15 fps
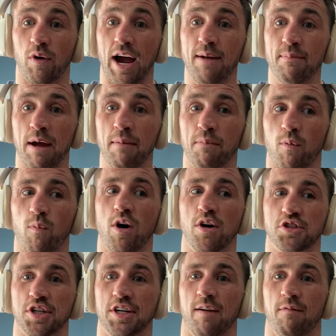know, I remember
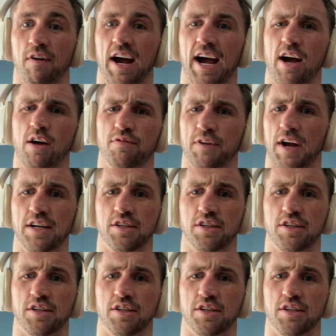watching that fight.